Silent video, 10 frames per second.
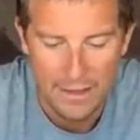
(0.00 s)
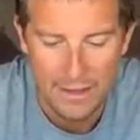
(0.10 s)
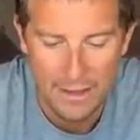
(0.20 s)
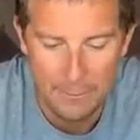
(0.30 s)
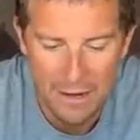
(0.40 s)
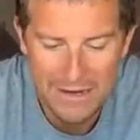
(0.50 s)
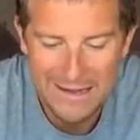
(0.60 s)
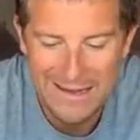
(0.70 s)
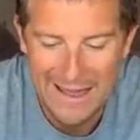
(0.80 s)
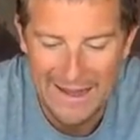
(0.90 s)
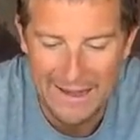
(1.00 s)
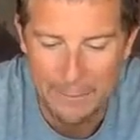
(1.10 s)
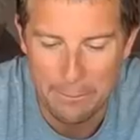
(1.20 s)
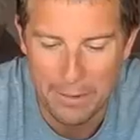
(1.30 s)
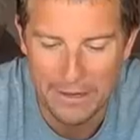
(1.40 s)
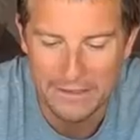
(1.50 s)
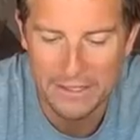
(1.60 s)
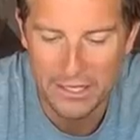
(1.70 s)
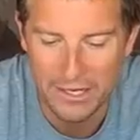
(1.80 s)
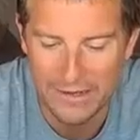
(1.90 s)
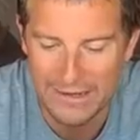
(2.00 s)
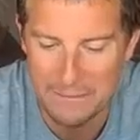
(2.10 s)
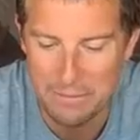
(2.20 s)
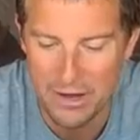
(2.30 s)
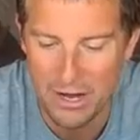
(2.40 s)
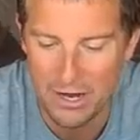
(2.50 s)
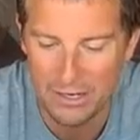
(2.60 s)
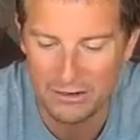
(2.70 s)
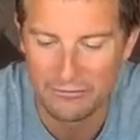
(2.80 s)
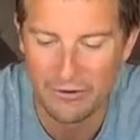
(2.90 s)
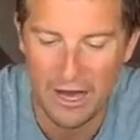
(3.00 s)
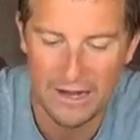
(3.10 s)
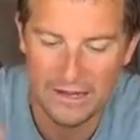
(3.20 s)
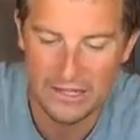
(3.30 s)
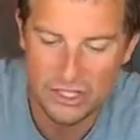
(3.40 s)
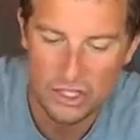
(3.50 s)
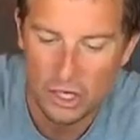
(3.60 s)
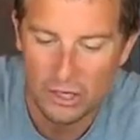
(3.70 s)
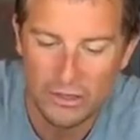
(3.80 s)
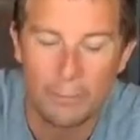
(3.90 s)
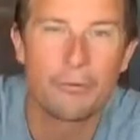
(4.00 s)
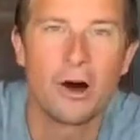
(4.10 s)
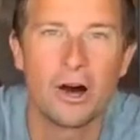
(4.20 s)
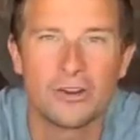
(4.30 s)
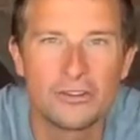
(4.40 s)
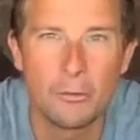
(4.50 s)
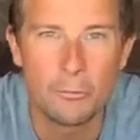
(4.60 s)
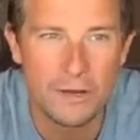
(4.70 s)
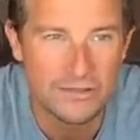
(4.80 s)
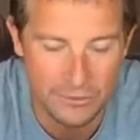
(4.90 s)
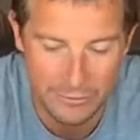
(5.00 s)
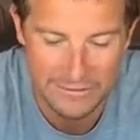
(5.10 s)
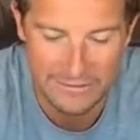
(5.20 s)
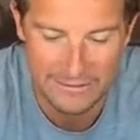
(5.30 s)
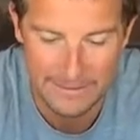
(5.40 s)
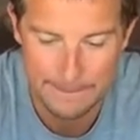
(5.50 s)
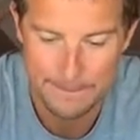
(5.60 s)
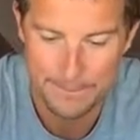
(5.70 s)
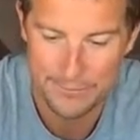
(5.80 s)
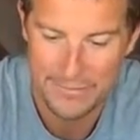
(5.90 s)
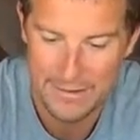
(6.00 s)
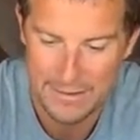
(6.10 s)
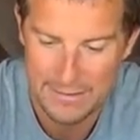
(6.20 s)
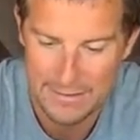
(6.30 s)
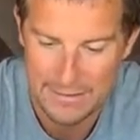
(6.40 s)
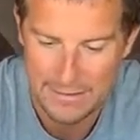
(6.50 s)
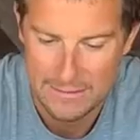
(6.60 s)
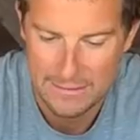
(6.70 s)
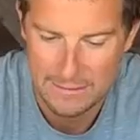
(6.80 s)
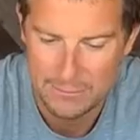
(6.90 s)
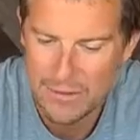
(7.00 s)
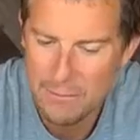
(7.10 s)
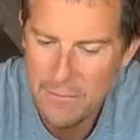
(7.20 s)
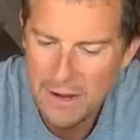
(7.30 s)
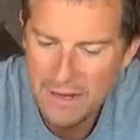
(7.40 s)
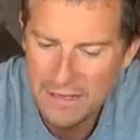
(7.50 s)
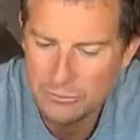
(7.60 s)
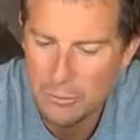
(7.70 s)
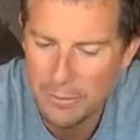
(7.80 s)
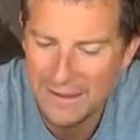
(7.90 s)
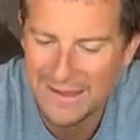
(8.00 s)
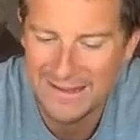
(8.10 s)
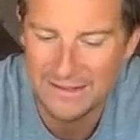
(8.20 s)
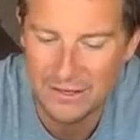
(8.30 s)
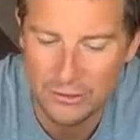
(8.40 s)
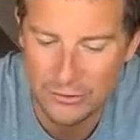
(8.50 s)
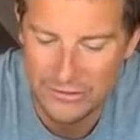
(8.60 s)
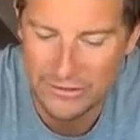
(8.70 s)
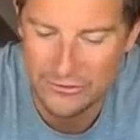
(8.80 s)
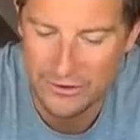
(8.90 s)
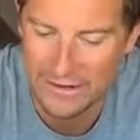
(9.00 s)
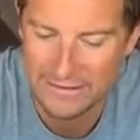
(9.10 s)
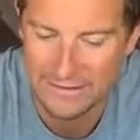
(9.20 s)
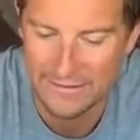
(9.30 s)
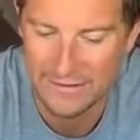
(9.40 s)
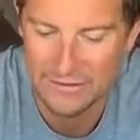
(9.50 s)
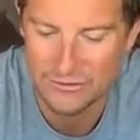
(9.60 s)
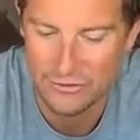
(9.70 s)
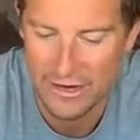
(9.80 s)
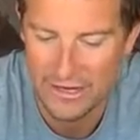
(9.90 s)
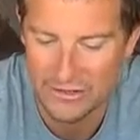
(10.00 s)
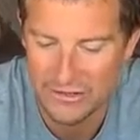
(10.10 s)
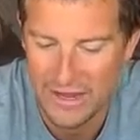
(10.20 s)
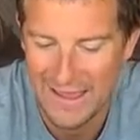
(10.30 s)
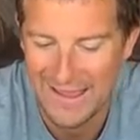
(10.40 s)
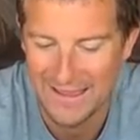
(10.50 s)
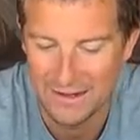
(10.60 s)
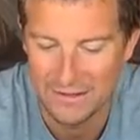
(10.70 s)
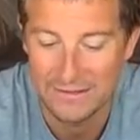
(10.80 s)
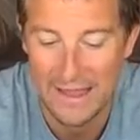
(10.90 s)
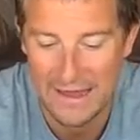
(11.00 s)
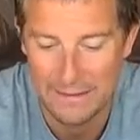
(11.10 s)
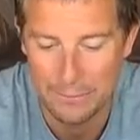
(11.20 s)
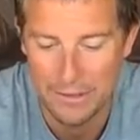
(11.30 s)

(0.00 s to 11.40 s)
a monkey let out a blood-curdling bark and violently shook the branch on which he was sitting. But the monkeys were beginning to lose interest in this strange, hairless ape